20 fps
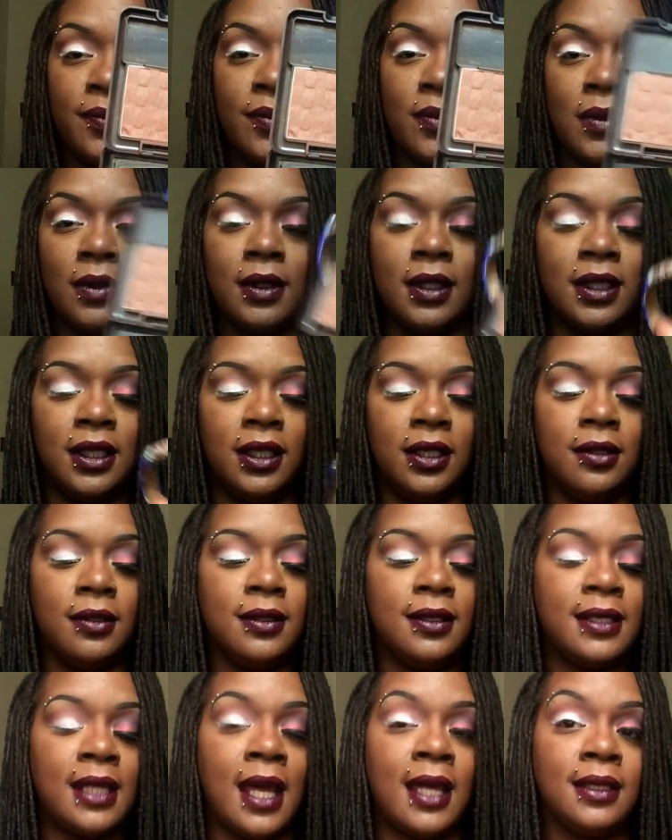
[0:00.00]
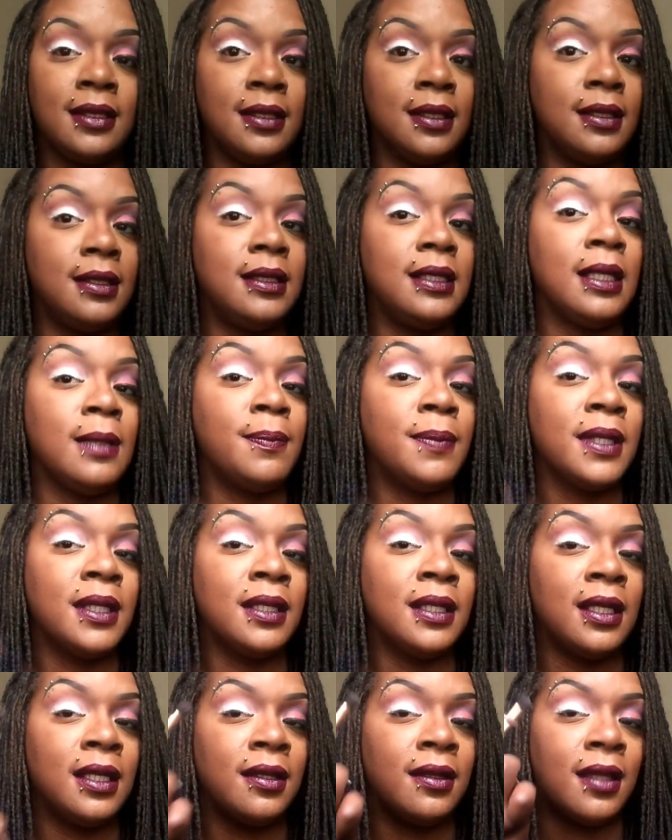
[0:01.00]
I'm going to use that to deepen
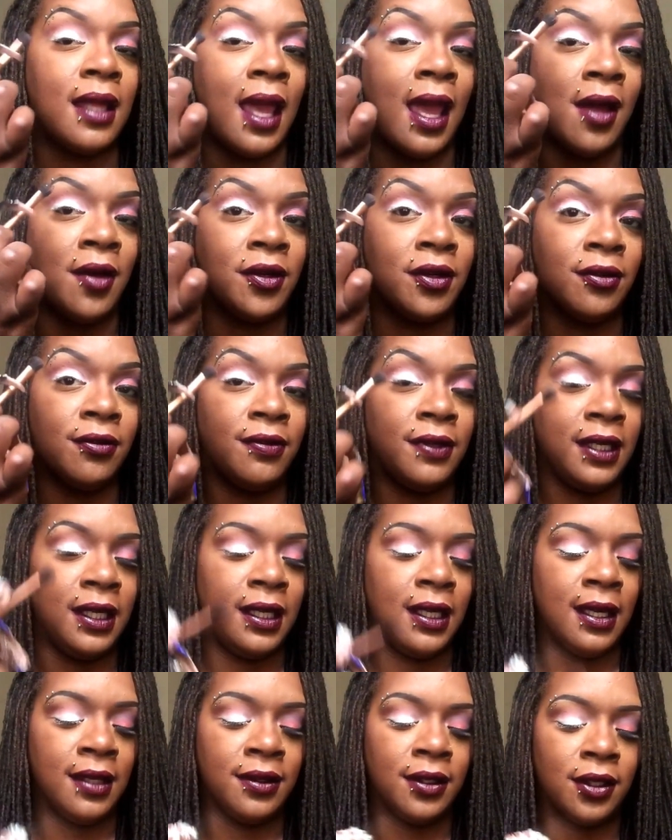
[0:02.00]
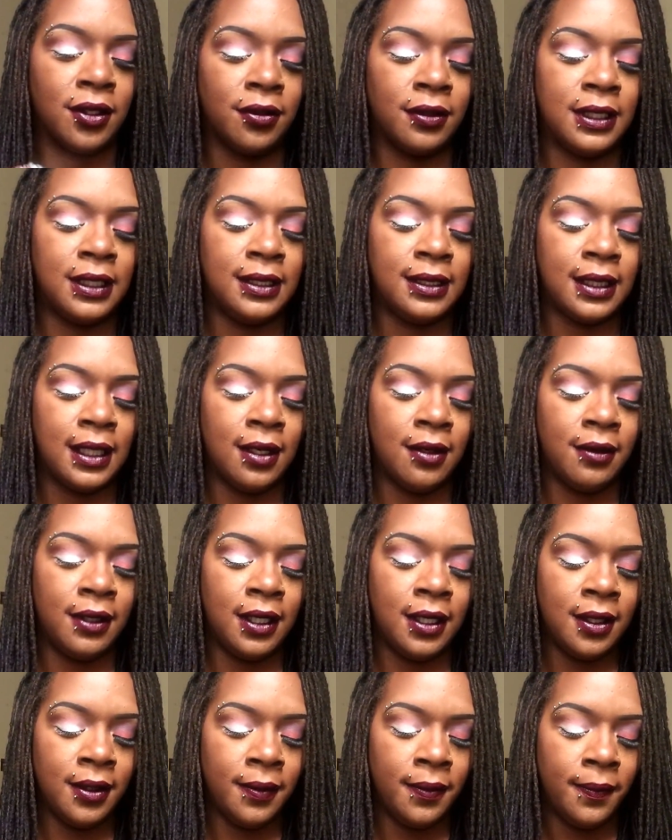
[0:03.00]
in the outer V and the crease
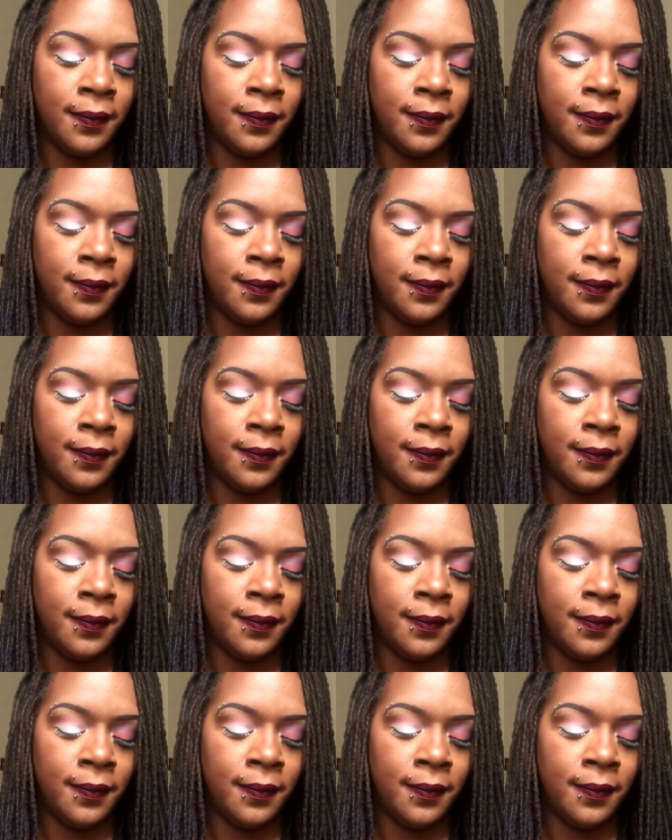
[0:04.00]
area.